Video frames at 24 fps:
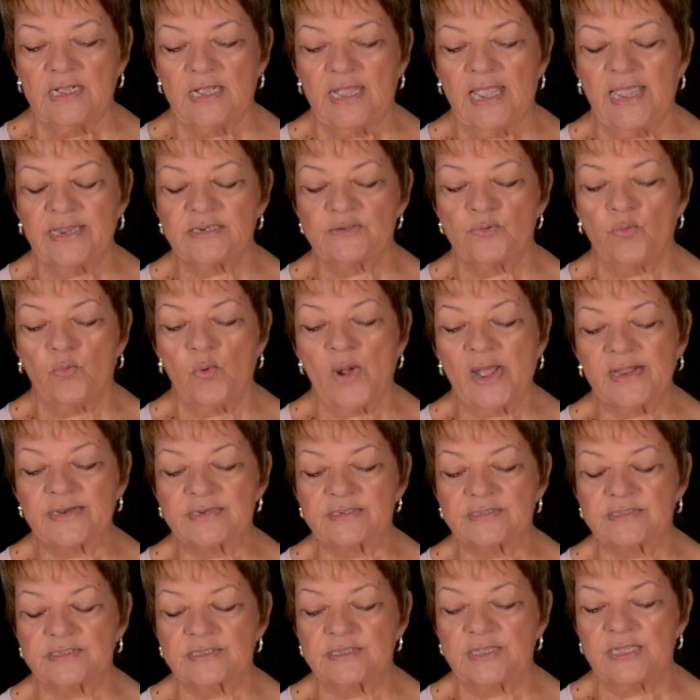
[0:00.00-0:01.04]
At
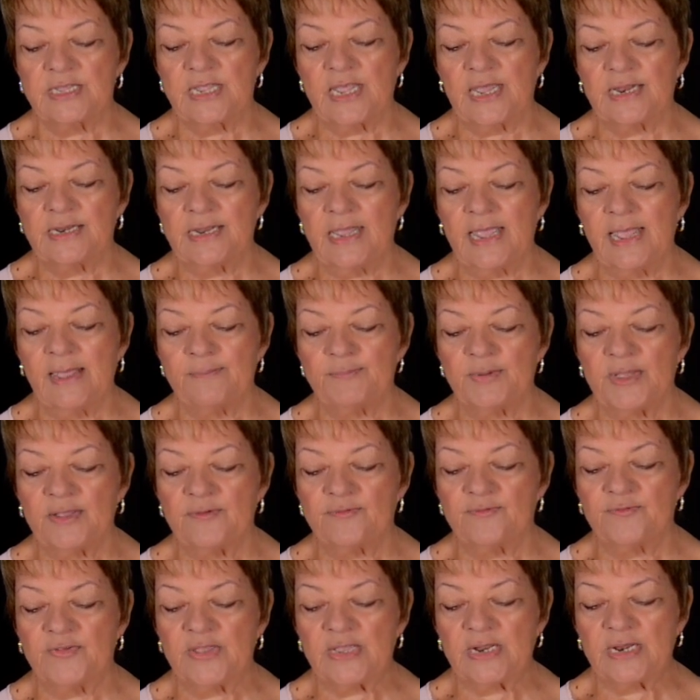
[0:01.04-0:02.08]
once the unhappy
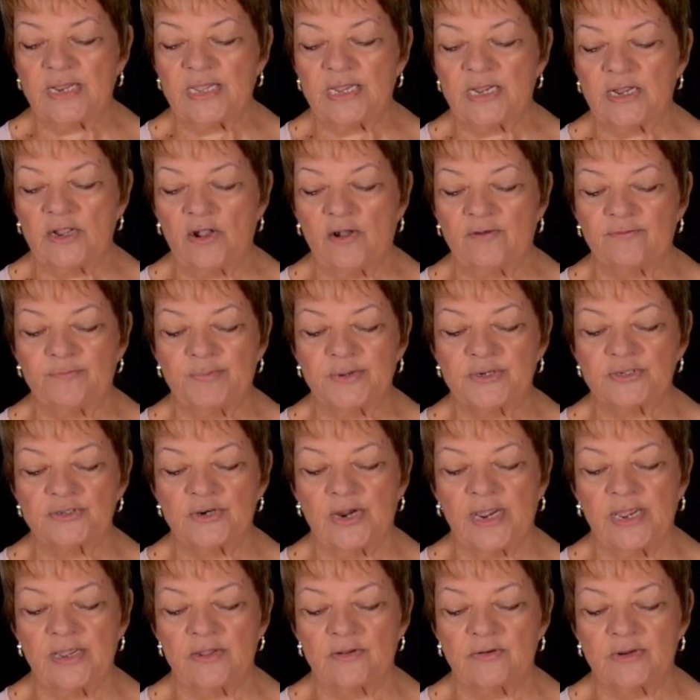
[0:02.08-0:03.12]
feeling of
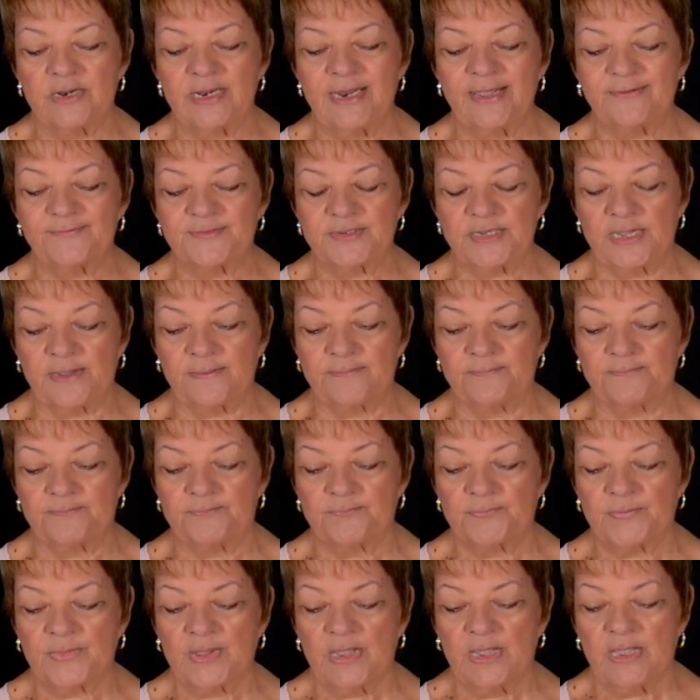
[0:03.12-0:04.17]
betrayal left him,
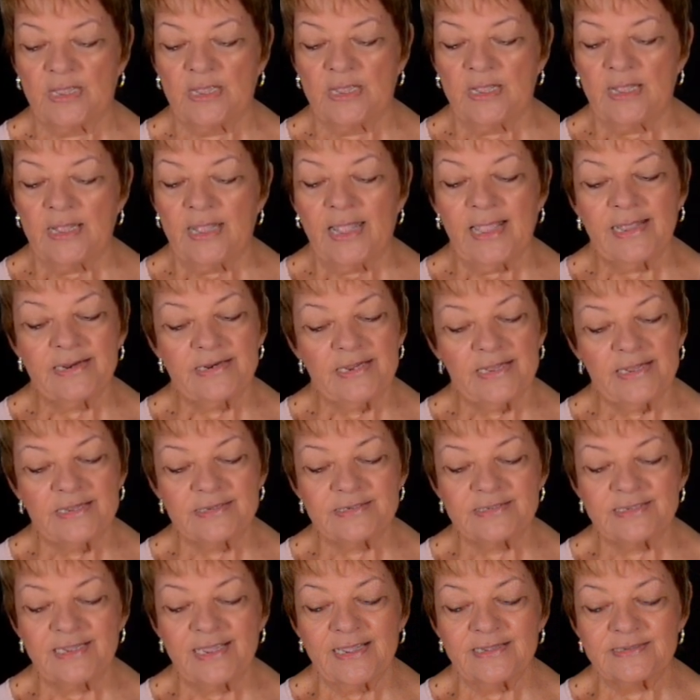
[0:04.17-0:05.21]
and he
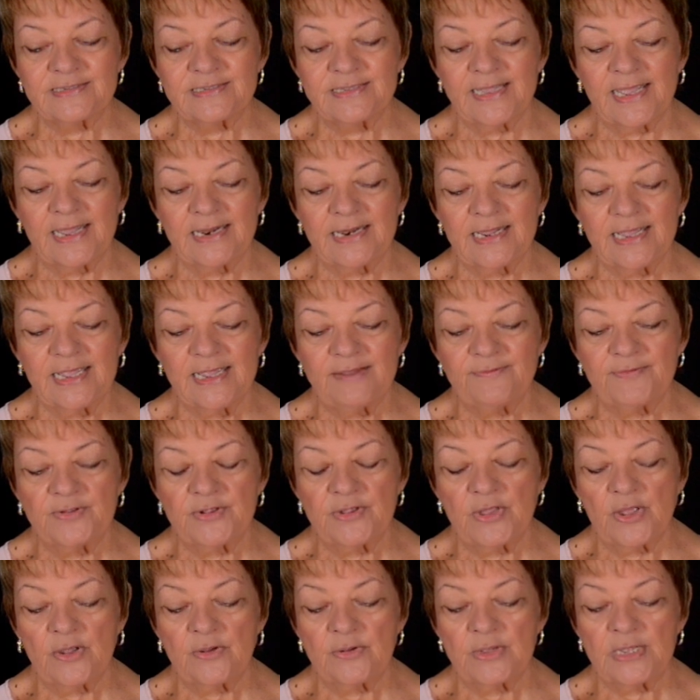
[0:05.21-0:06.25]
says that even
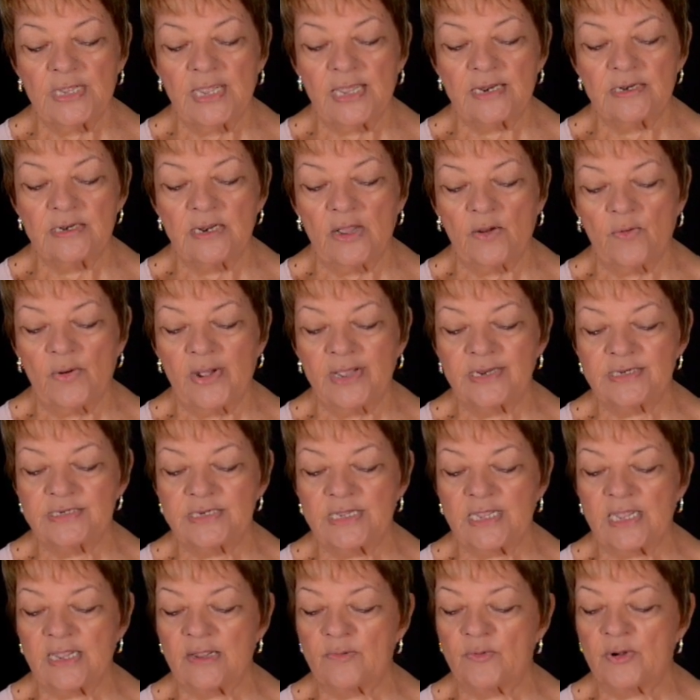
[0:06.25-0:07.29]
though he had no
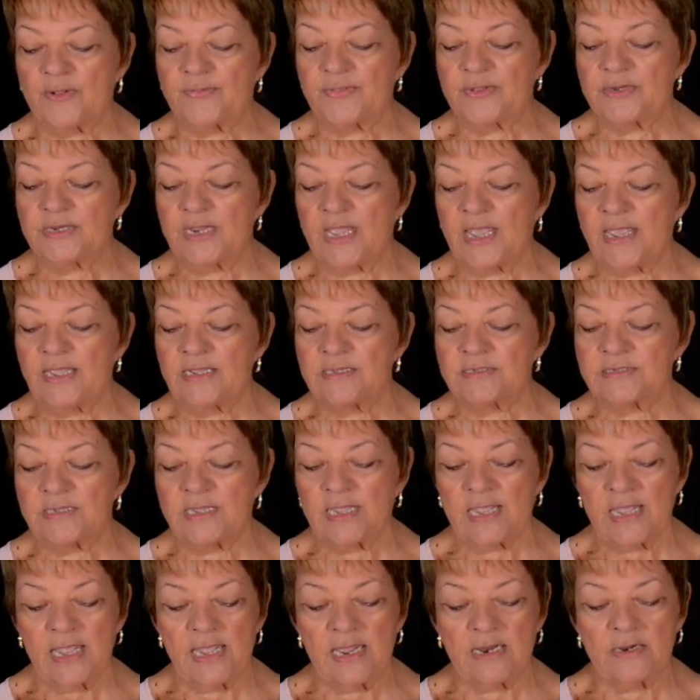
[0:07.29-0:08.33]
idea what the days
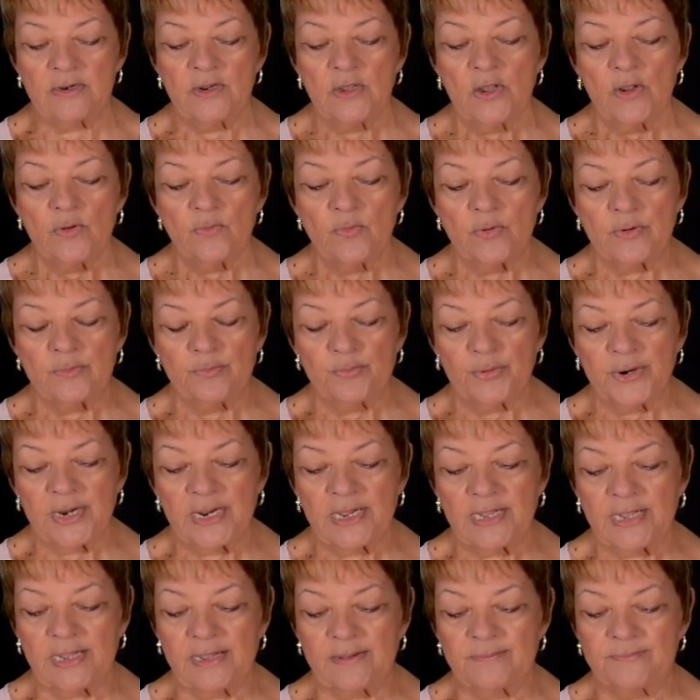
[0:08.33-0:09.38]
ahead would bring
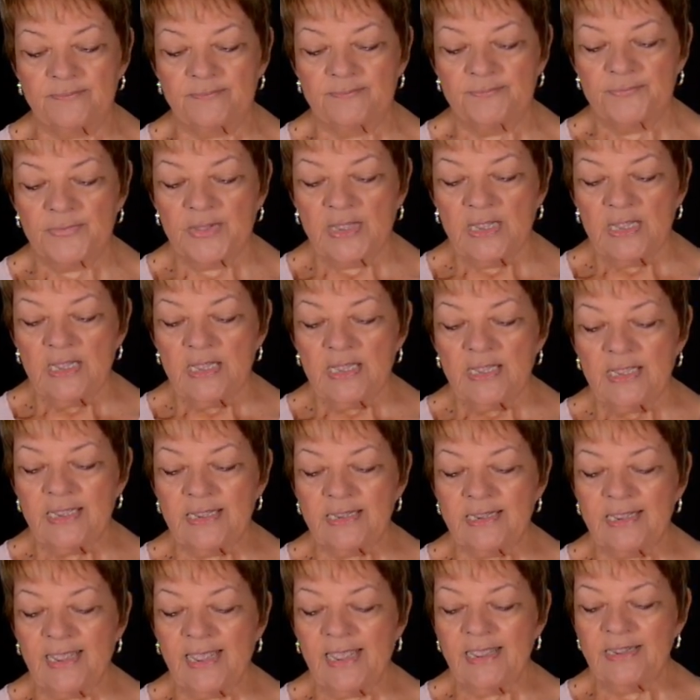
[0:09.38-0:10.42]
him,
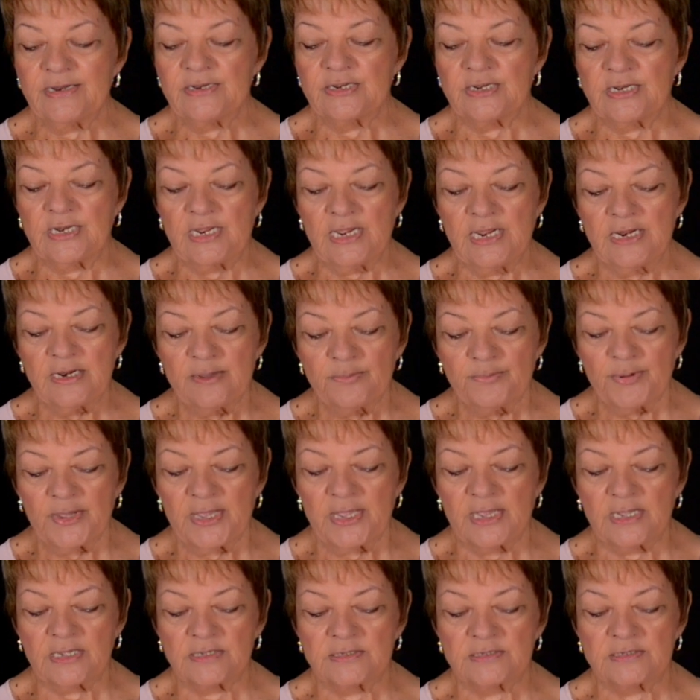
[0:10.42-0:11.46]
he gained an inner
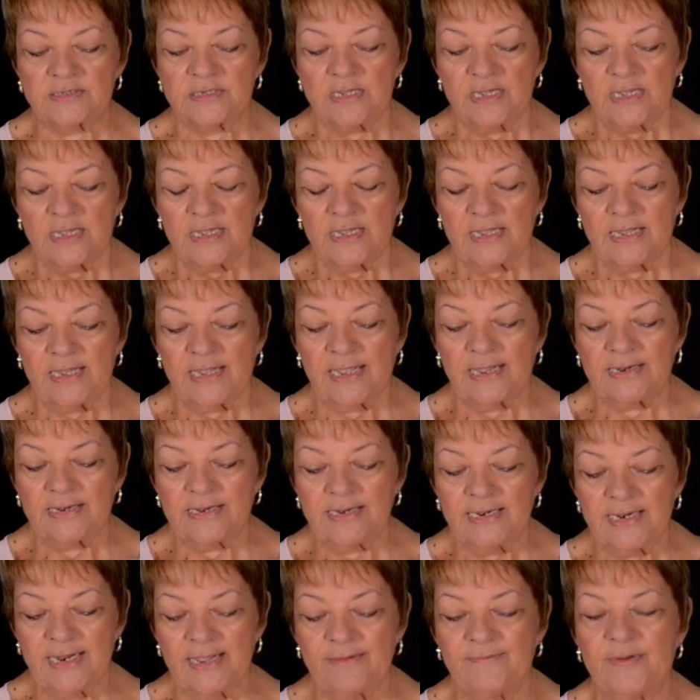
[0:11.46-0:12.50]
peace he
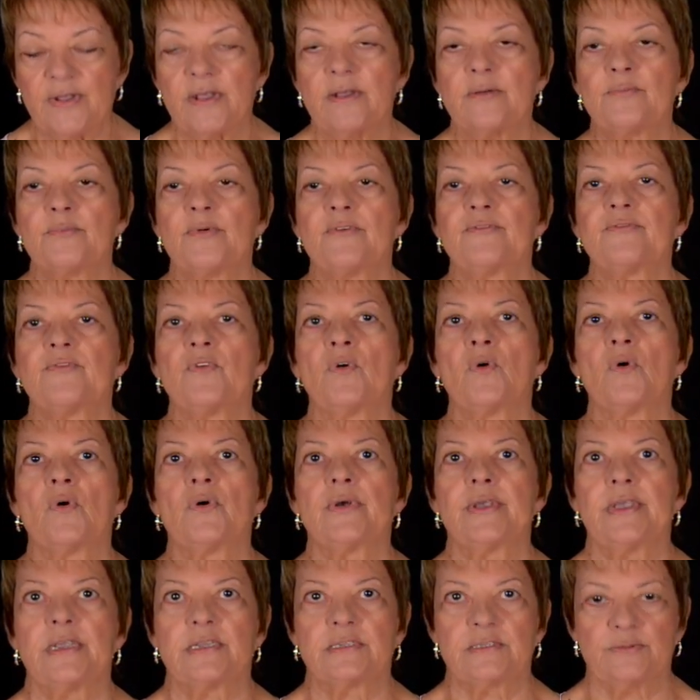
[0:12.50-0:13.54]
had never
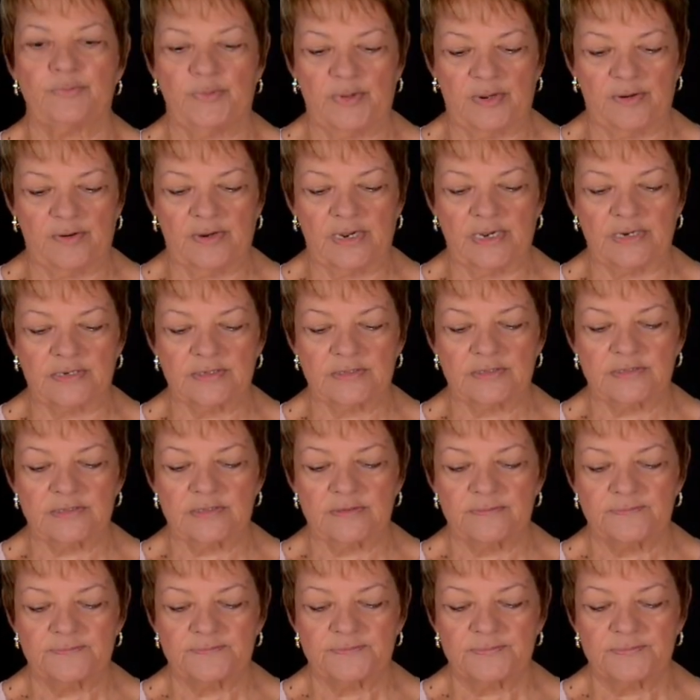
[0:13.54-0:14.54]
before experienced.